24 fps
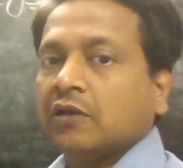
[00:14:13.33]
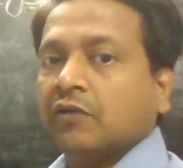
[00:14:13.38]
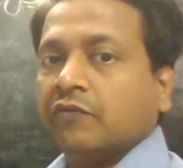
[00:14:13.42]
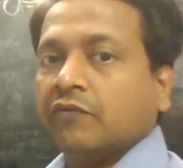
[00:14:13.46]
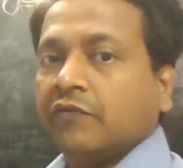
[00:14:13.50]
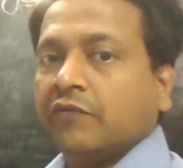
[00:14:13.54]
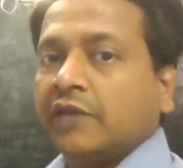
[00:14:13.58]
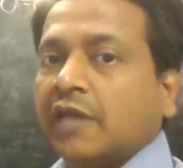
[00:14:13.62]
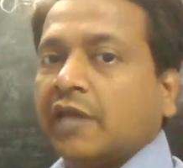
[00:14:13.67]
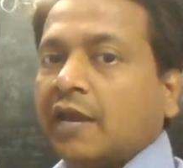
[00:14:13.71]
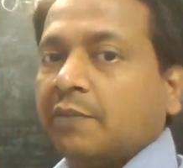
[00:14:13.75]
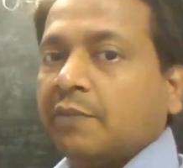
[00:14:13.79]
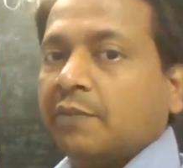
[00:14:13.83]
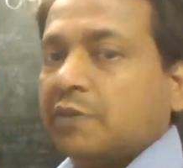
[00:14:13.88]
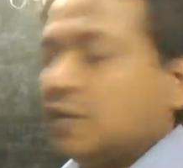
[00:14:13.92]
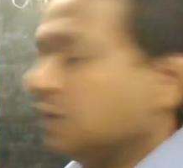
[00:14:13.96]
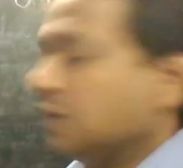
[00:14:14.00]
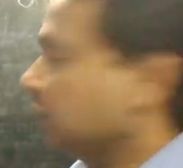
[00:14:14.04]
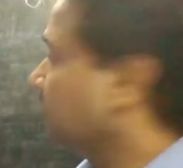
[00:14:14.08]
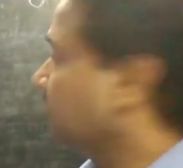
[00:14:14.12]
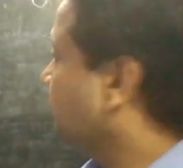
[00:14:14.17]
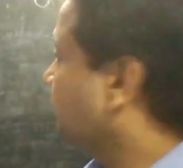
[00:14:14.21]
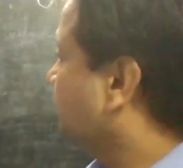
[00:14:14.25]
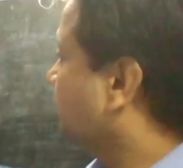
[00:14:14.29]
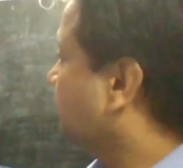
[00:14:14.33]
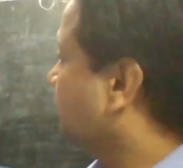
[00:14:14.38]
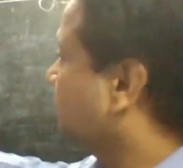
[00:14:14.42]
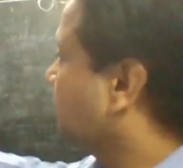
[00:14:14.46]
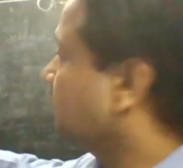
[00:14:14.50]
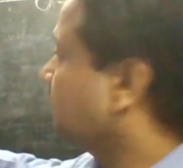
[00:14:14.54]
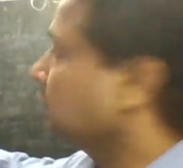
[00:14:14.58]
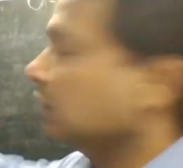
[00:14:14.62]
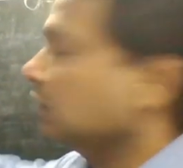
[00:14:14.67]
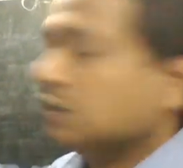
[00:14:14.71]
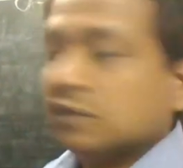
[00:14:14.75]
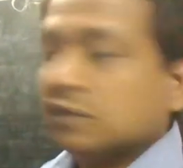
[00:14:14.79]
we have taken
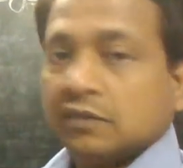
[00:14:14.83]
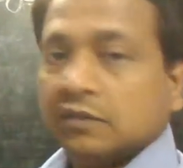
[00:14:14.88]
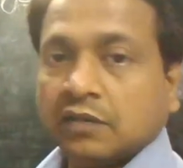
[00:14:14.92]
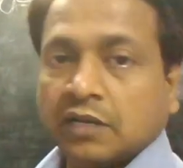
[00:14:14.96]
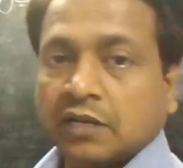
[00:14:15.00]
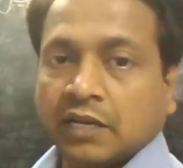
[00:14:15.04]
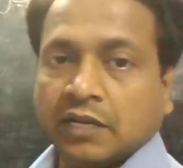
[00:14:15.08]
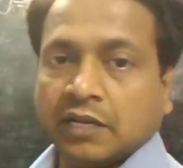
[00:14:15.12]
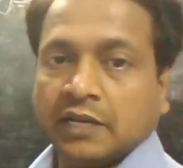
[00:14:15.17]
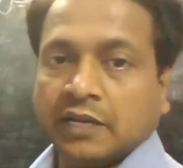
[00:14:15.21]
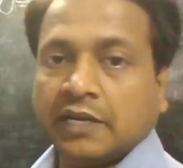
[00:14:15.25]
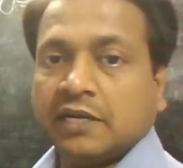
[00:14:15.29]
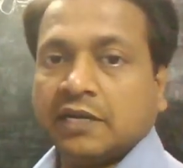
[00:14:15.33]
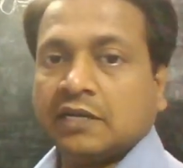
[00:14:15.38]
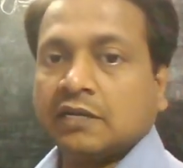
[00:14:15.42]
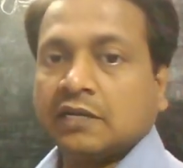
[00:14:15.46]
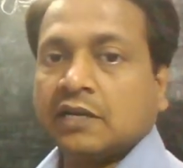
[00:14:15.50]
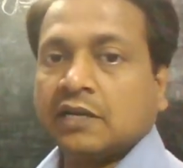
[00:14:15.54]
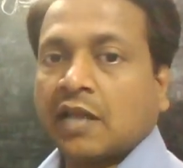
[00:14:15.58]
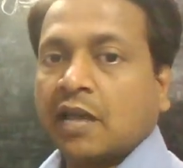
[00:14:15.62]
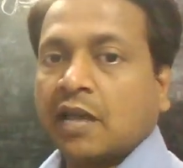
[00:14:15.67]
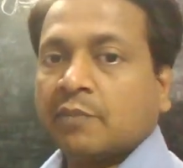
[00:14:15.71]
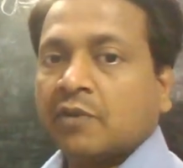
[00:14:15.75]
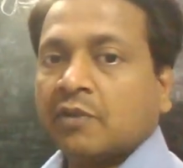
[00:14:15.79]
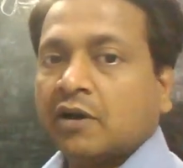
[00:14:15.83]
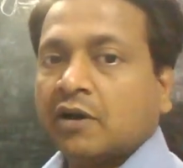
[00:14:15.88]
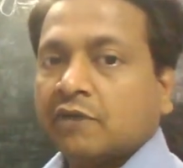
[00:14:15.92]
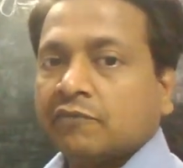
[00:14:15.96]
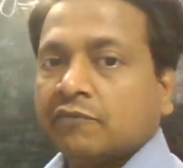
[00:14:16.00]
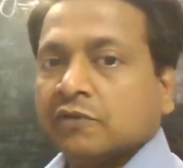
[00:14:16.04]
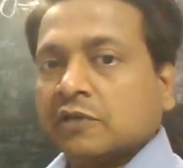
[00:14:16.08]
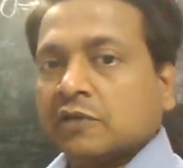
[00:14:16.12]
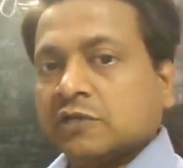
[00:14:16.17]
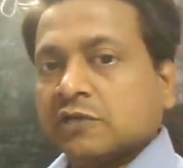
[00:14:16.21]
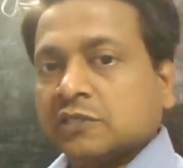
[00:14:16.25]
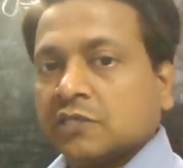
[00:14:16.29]
here the 8 gram of
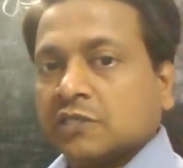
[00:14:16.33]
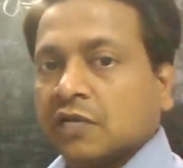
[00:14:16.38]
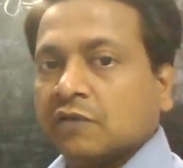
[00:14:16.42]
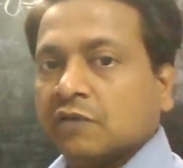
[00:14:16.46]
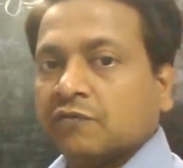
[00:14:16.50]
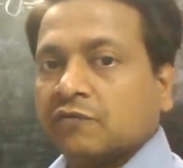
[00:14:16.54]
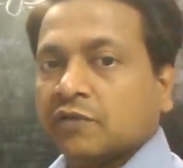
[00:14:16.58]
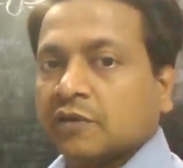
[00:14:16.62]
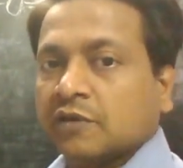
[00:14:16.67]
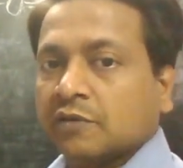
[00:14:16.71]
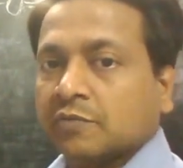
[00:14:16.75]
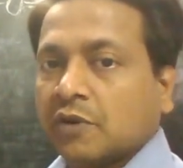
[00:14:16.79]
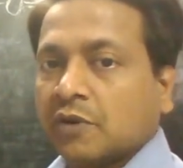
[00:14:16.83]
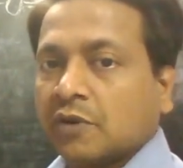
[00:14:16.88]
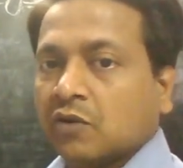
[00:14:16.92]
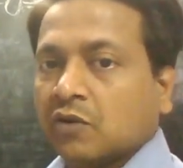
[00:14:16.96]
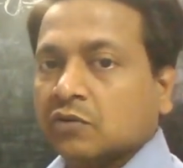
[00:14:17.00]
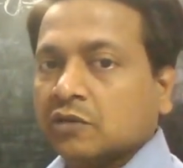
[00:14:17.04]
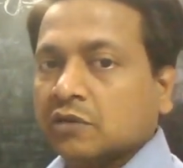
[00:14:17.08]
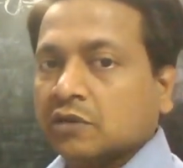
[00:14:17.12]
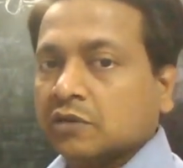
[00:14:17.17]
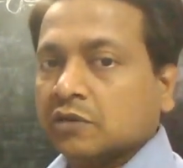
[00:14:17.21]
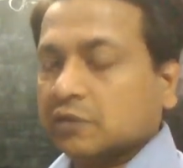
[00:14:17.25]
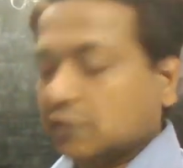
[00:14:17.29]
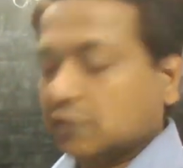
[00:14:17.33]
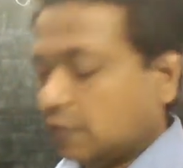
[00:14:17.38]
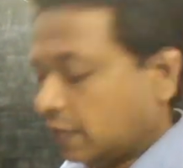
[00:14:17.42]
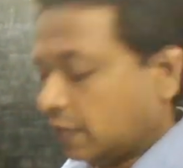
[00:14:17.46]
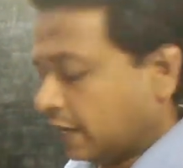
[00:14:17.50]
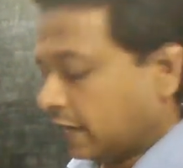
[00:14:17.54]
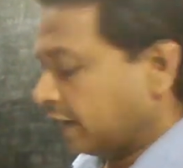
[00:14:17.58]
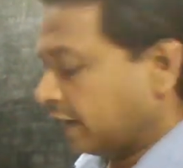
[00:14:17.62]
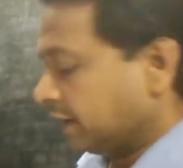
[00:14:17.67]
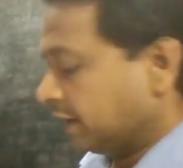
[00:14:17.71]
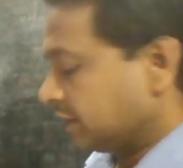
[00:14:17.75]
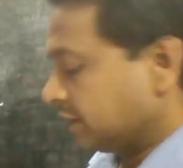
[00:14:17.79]
sulfur powder
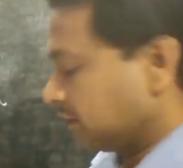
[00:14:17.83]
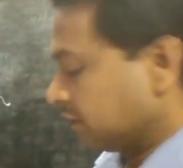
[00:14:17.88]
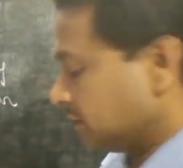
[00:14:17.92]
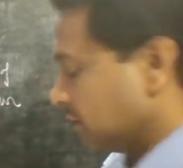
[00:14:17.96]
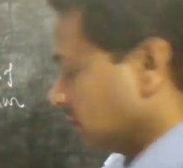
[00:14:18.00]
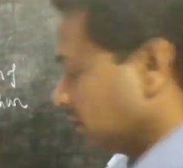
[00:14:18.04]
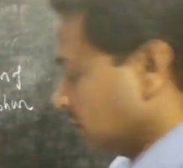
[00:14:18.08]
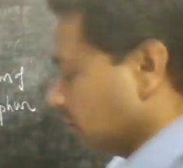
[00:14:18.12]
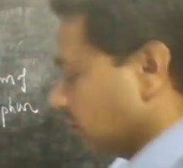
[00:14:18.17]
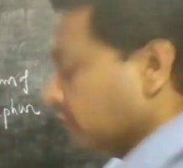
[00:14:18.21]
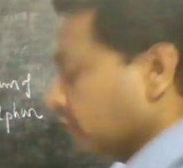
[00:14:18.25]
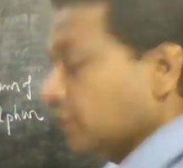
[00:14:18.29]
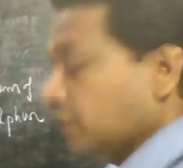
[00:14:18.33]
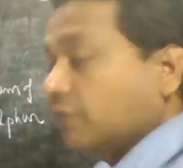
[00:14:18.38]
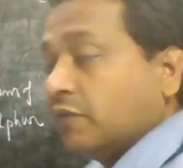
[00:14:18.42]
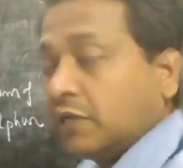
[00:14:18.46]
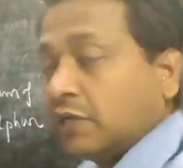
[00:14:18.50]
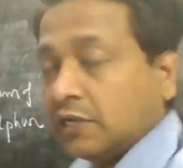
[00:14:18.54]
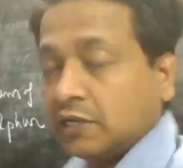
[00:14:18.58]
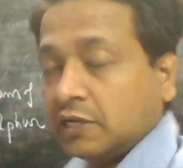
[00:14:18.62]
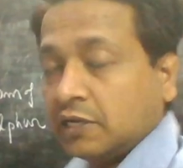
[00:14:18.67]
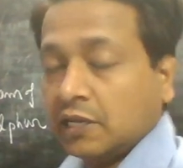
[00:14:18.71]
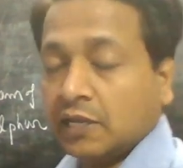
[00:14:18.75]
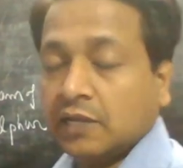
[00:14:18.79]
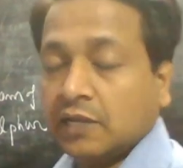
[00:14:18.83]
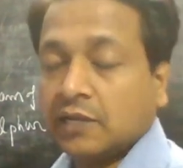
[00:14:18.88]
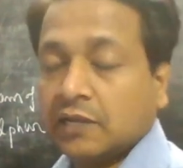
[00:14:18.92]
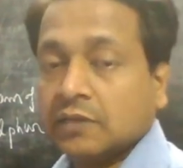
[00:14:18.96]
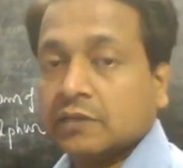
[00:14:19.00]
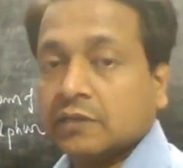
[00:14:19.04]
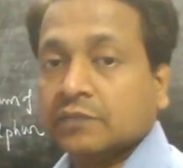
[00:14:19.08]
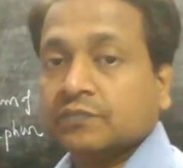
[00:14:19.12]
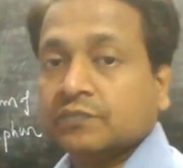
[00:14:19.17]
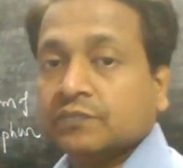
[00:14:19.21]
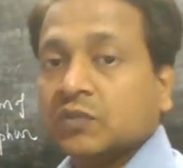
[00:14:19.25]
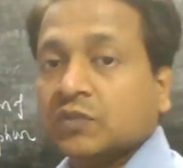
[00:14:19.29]
and we will take
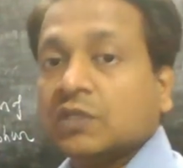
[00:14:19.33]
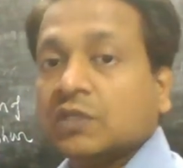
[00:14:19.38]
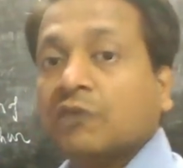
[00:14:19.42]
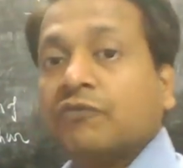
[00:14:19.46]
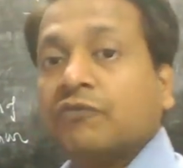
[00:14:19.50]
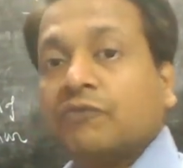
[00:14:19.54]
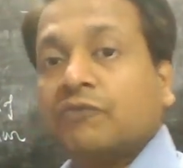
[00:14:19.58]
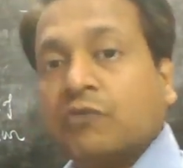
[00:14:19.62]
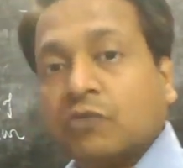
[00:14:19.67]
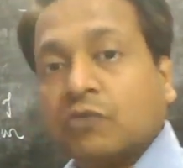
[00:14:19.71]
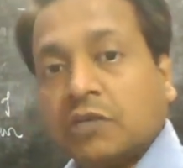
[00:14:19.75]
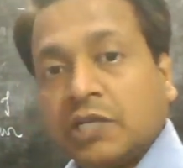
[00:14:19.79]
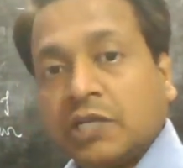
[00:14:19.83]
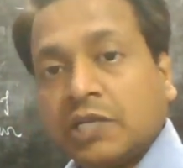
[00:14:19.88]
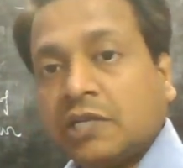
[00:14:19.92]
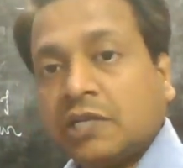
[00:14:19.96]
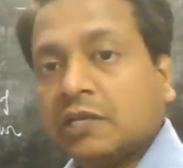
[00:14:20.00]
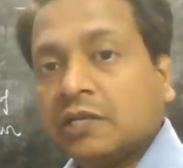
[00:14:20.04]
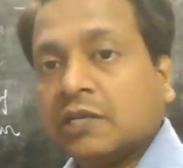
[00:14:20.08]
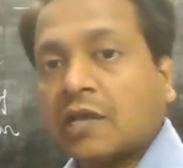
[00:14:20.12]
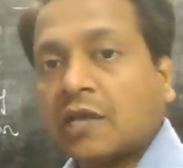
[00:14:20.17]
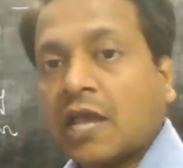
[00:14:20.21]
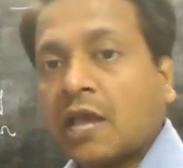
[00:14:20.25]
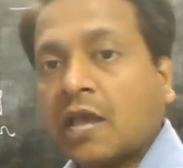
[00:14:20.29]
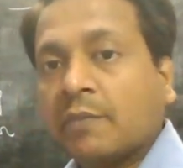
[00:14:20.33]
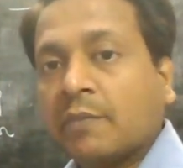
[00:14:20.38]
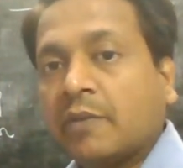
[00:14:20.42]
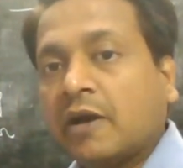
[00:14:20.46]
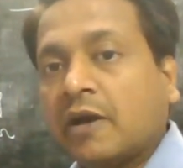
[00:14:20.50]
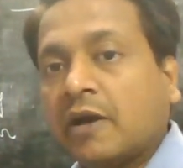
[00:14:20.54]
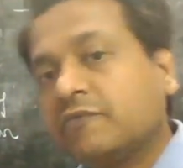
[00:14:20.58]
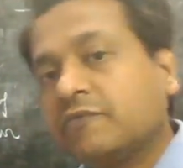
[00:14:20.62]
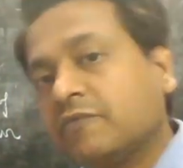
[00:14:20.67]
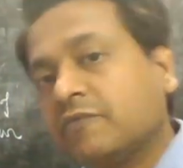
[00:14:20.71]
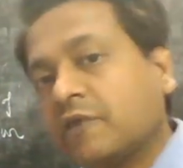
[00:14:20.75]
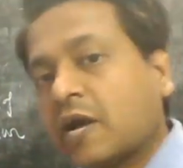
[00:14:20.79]
the 14 gram
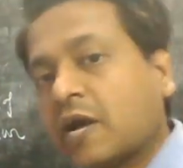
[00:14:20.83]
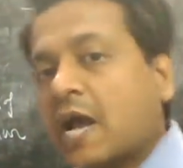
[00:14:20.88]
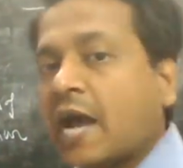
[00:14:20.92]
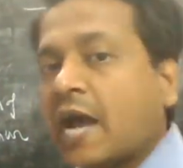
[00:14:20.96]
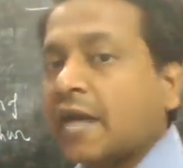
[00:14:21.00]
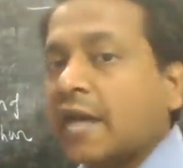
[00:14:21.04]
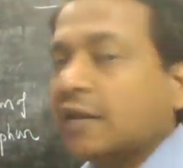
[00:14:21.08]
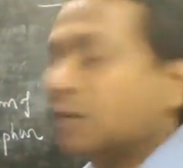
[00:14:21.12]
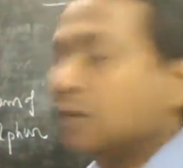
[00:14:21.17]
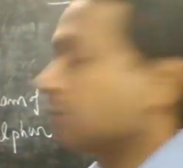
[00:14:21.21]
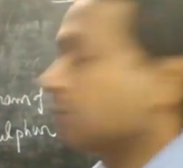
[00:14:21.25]
of iron